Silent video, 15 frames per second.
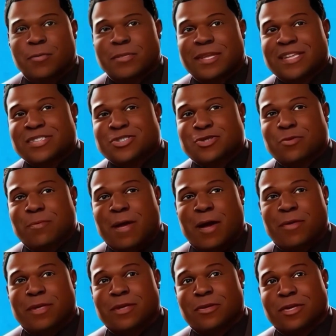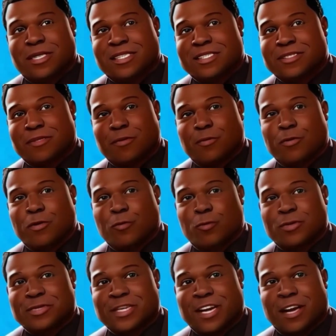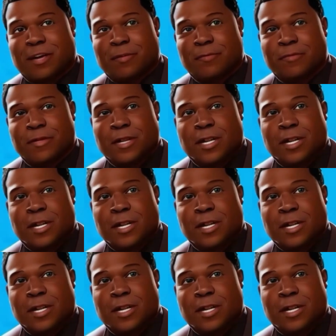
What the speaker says: But let's zoom out and look at this on a real-world scale.